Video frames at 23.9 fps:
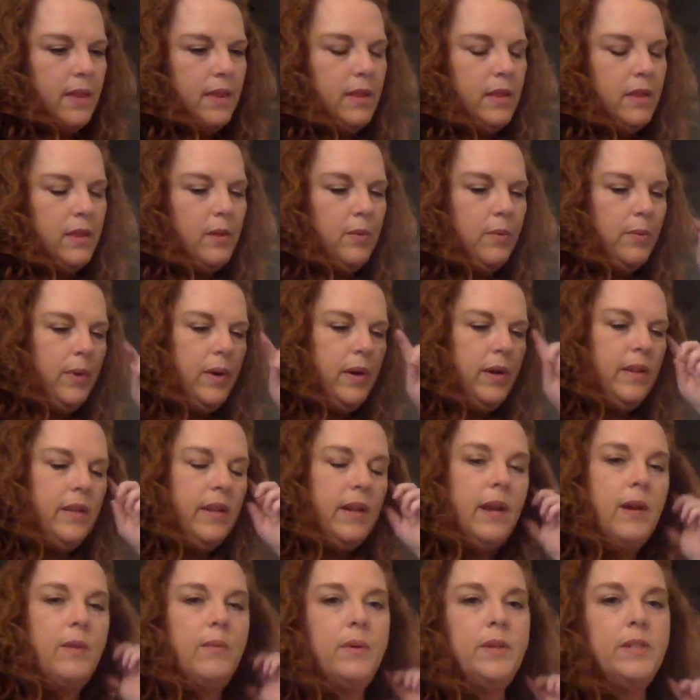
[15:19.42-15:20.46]
The word that
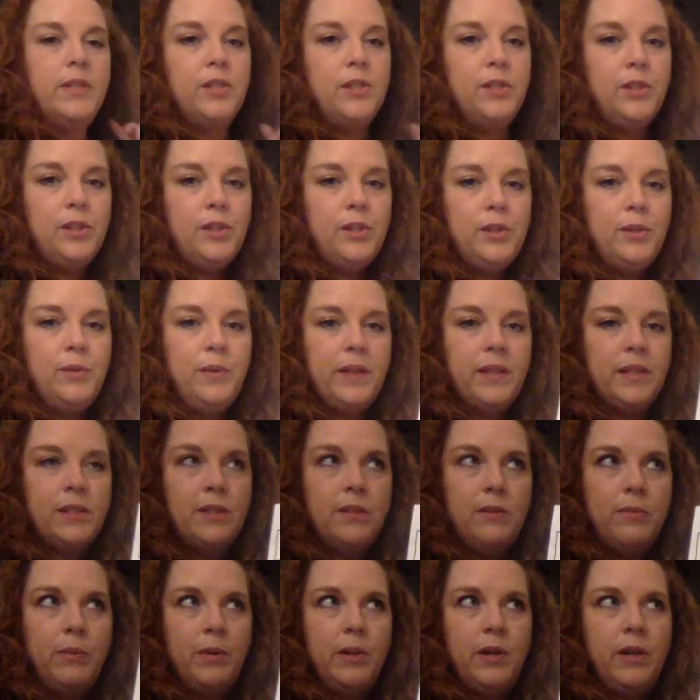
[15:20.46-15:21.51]
I want to do is
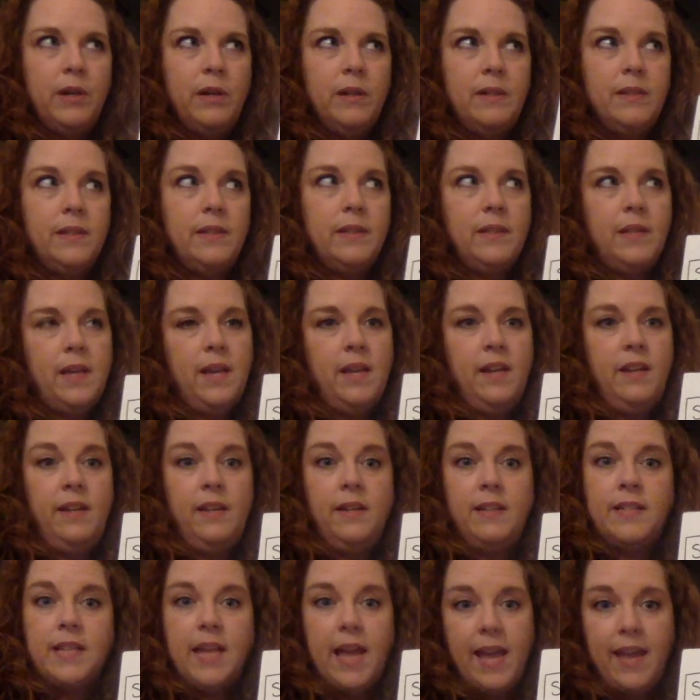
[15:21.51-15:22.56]
the word
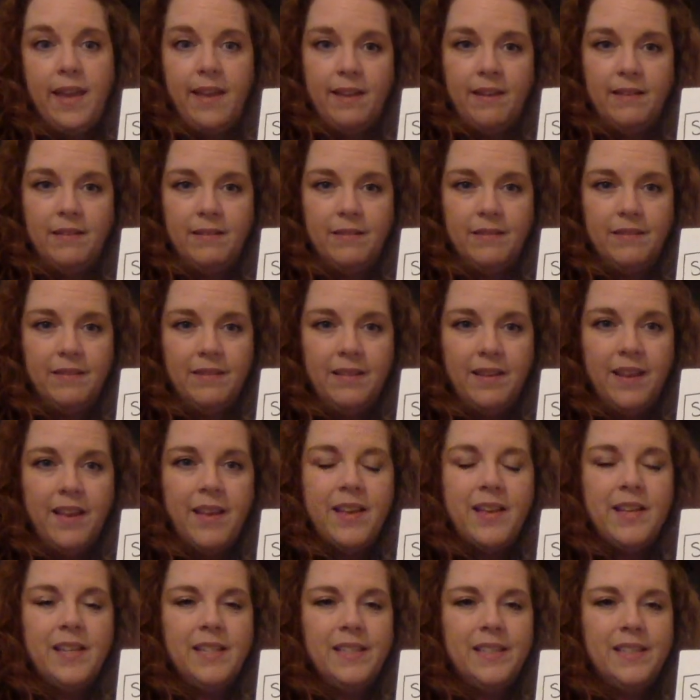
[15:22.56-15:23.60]
suntan.
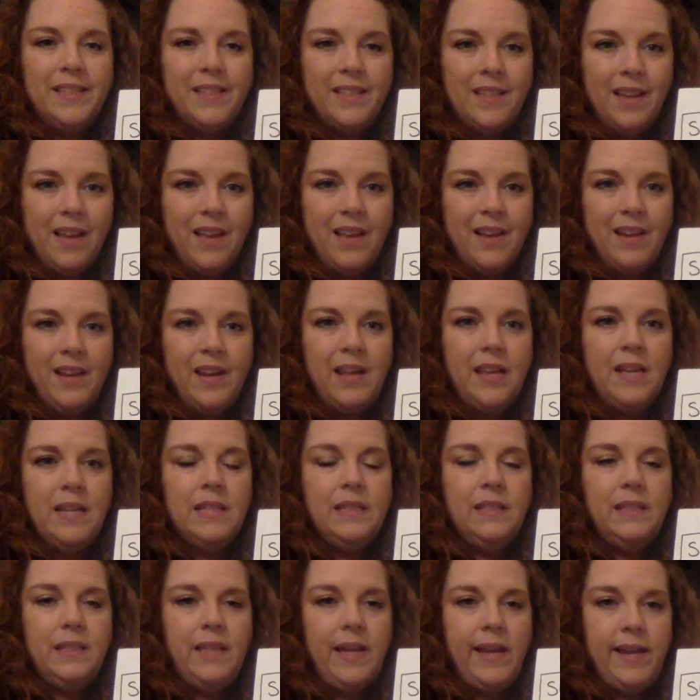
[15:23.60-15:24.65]

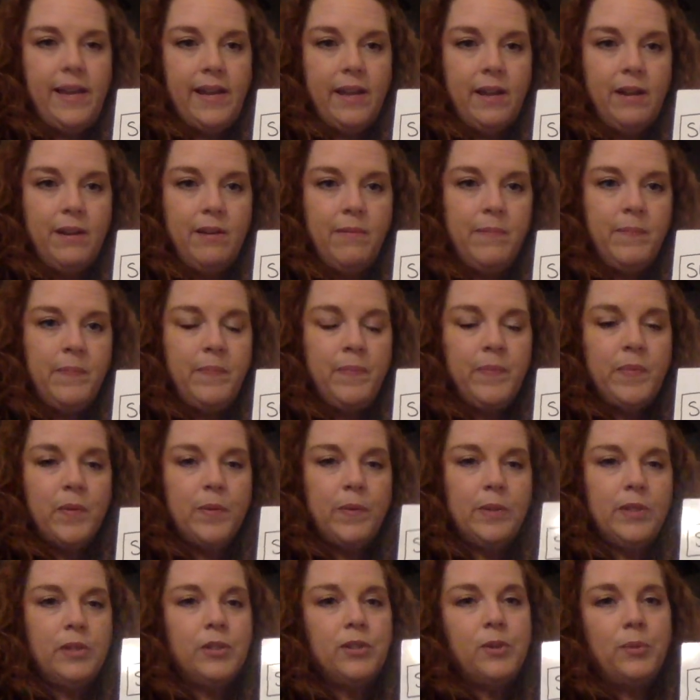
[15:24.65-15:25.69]
Suntan.
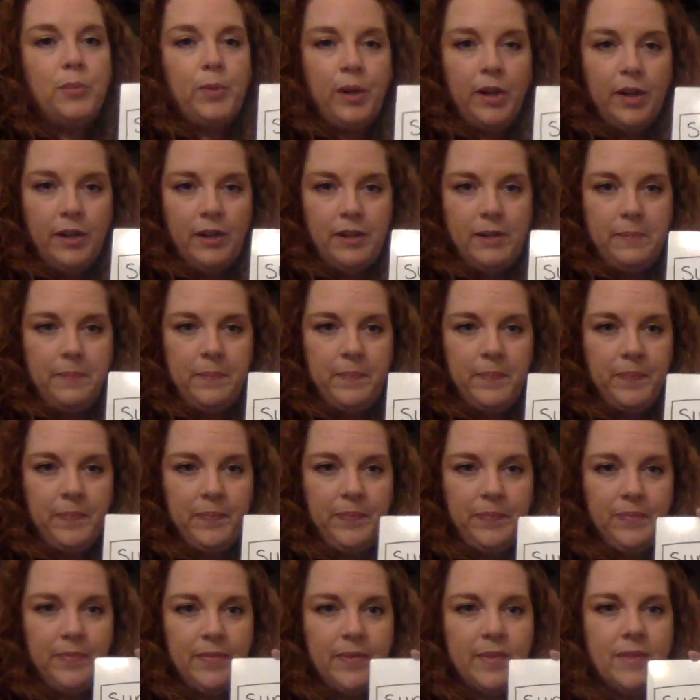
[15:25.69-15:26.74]
What's the word?
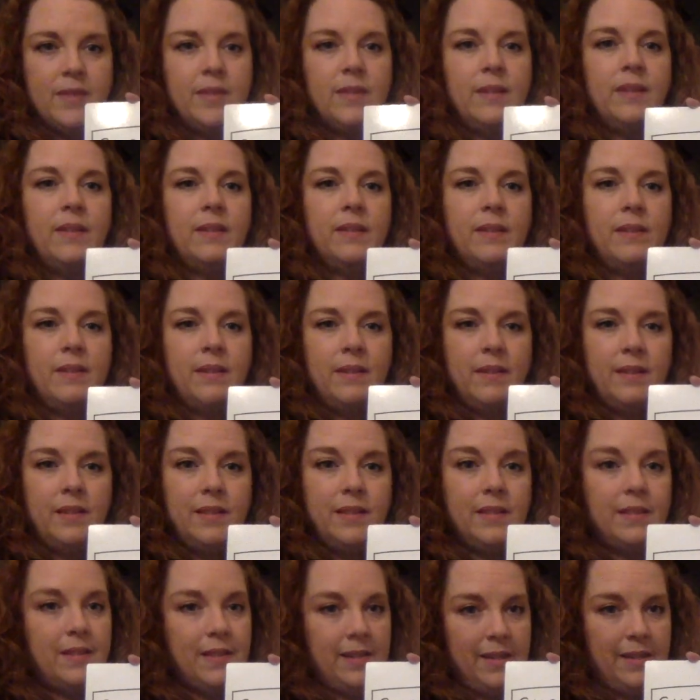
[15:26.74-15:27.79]

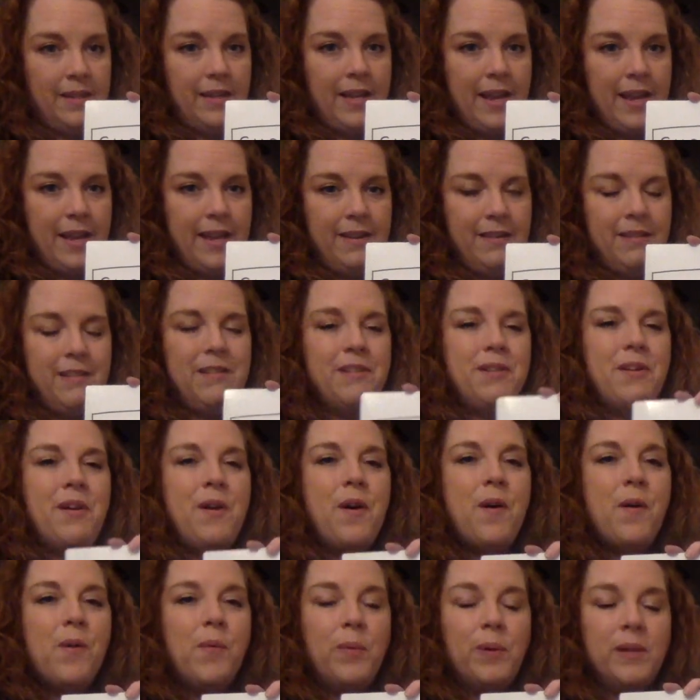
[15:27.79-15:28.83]
Suntan.
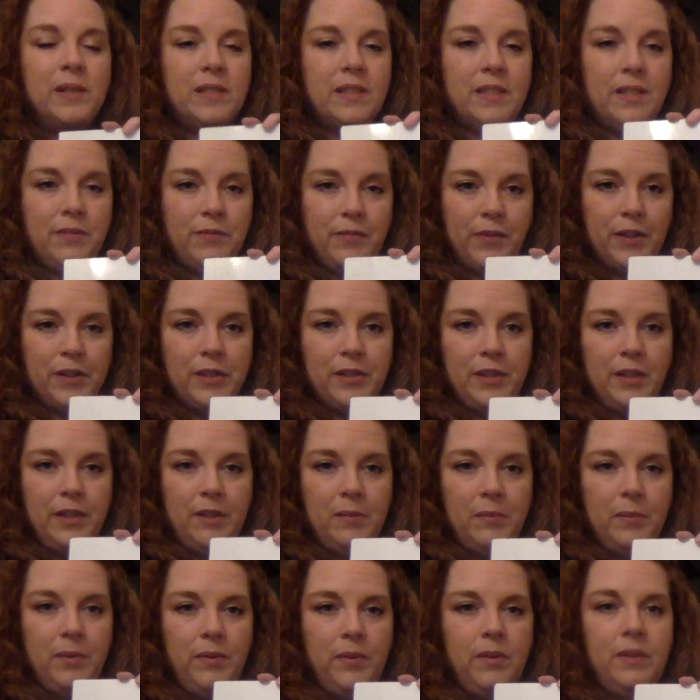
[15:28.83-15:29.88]
What's the first
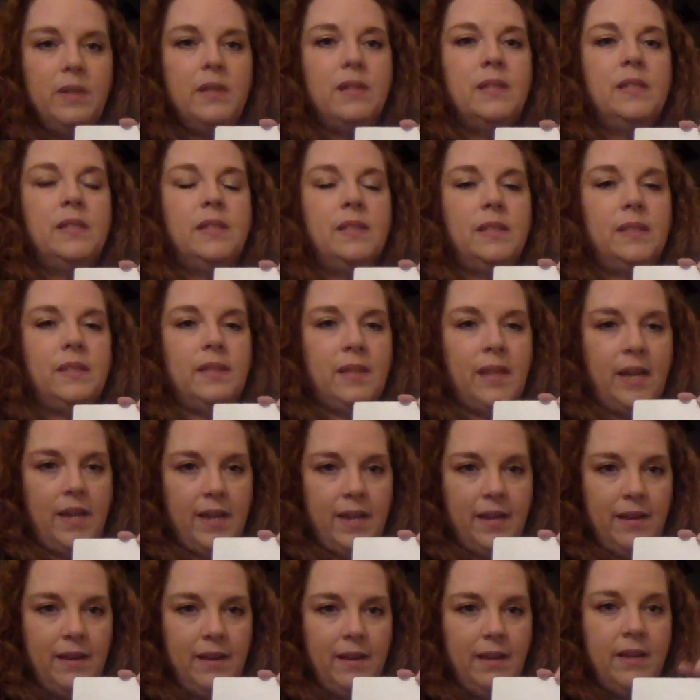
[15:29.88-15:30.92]
syllable?
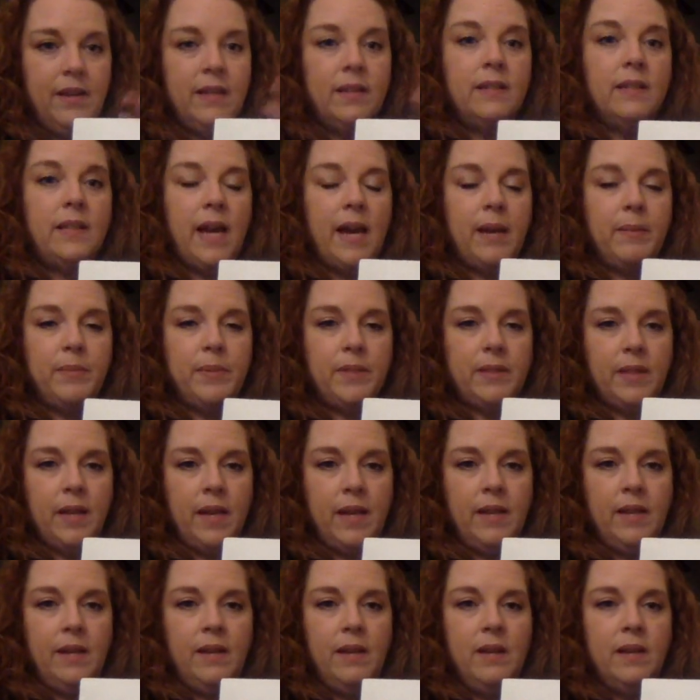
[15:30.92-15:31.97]
Sun. Tap
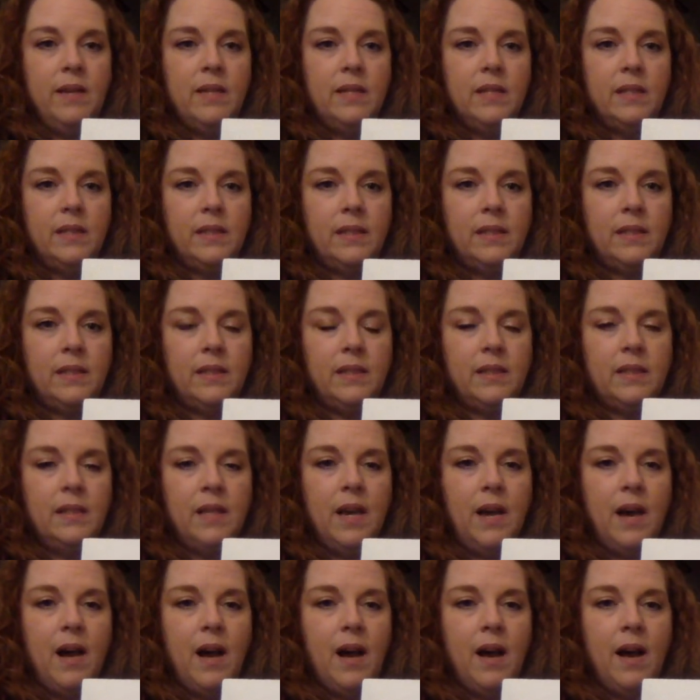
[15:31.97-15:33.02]
sun.
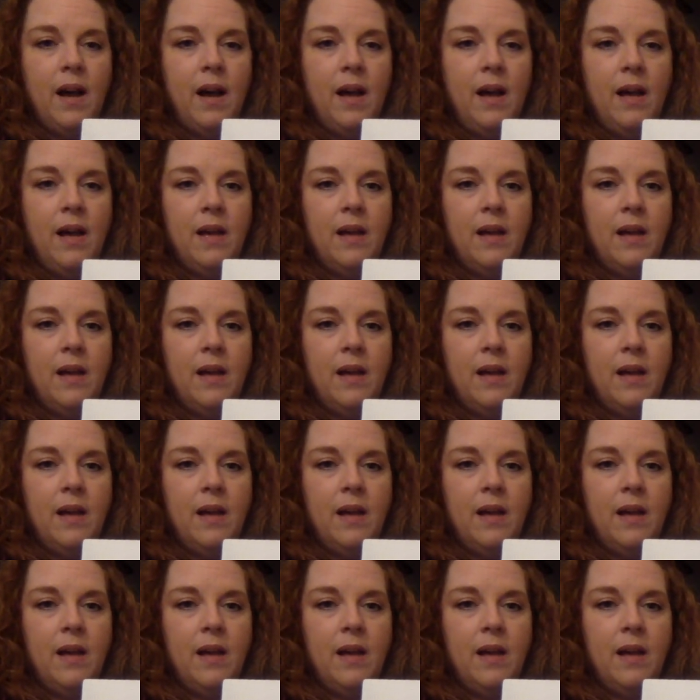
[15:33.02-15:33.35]
N.